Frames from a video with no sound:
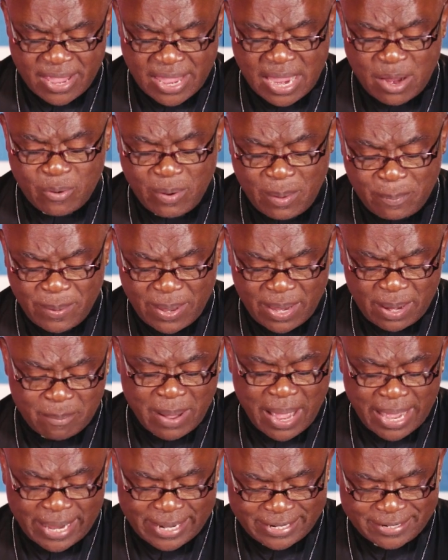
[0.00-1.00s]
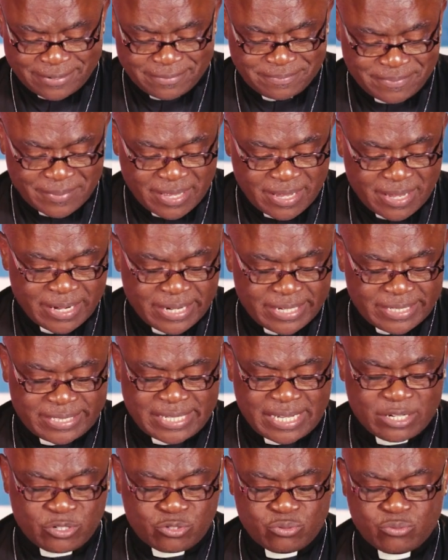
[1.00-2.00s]
a weeping man,
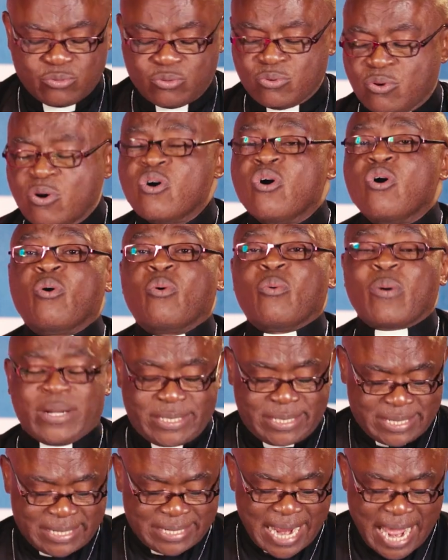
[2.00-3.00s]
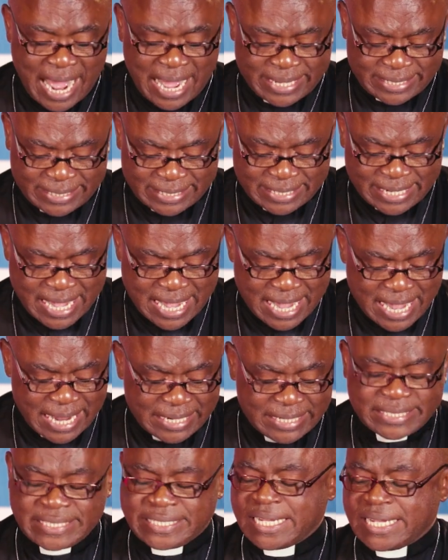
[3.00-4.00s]
listen to what he does
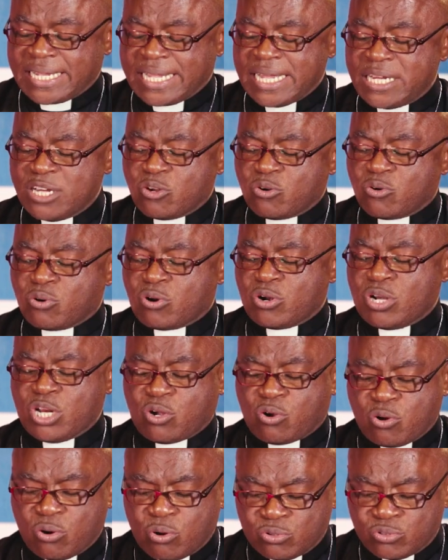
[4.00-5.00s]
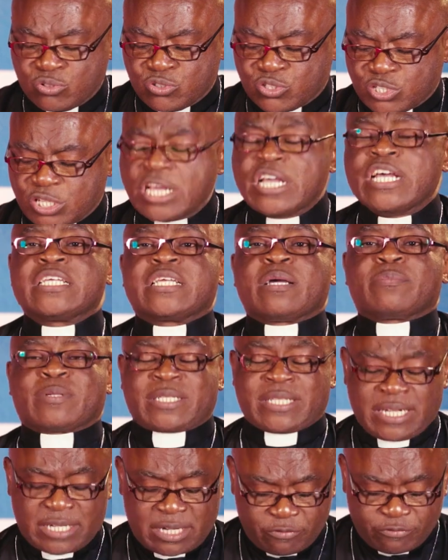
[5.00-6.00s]
in 2 Chronicles chapter
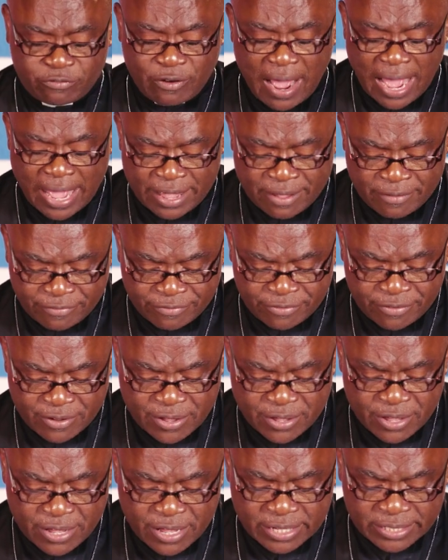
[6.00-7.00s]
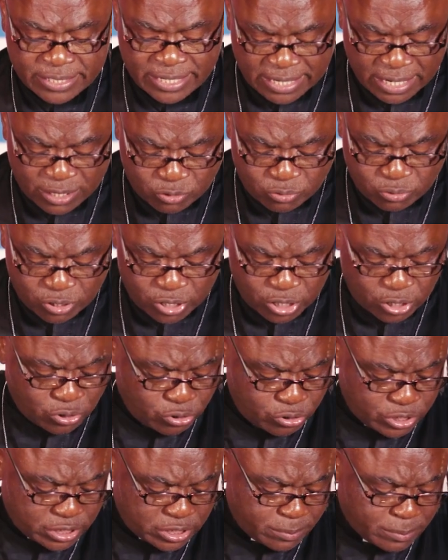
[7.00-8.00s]
35. 2
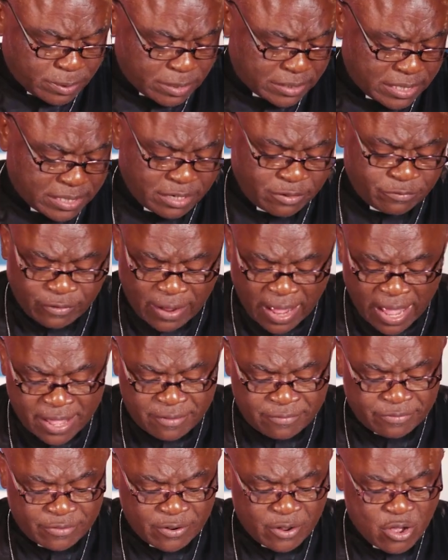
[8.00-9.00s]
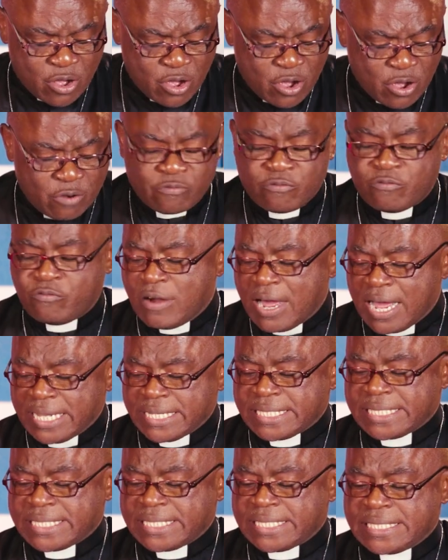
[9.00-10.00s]
Chronicles chapter 35
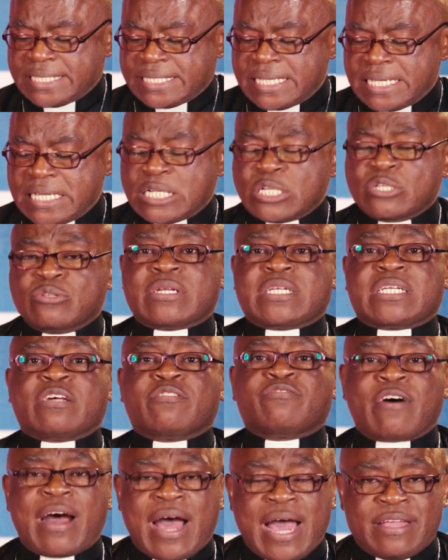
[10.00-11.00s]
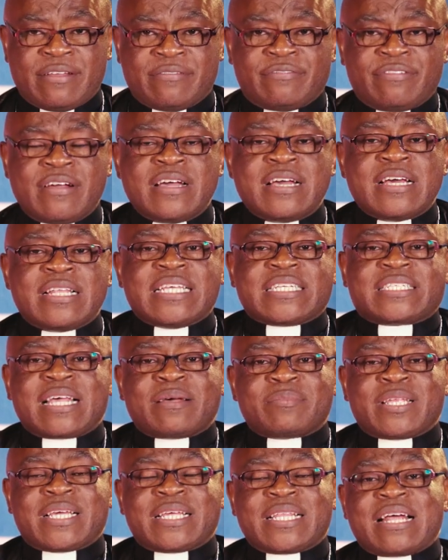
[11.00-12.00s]
verse 25. There's
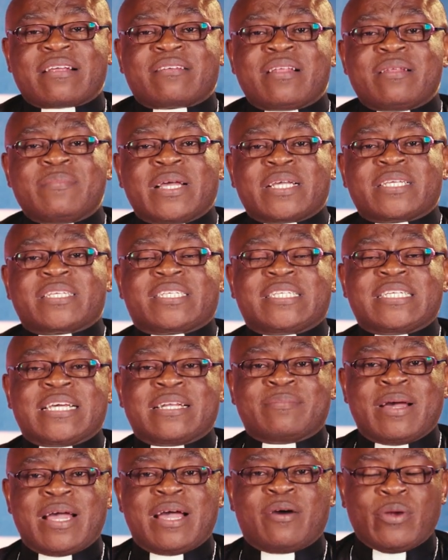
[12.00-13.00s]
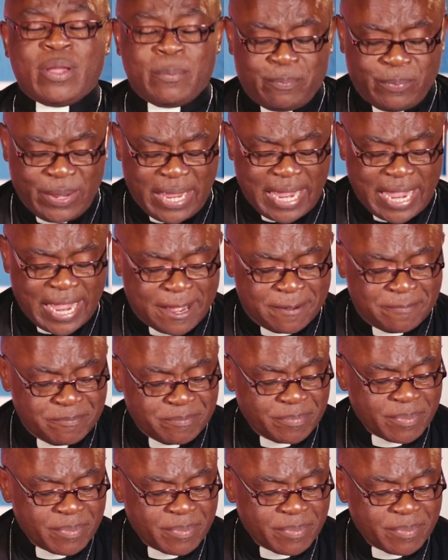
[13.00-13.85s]
something that actually makes Jeremiah weep here.